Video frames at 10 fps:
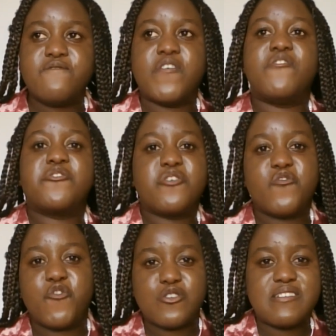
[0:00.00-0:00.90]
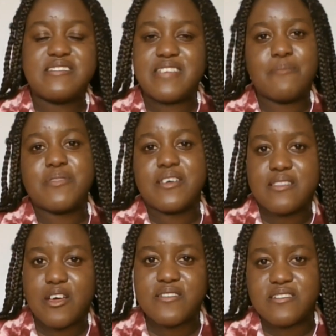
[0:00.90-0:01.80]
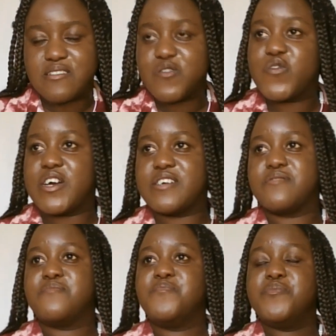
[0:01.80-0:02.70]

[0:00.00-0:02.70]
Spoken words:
540,000. Fine.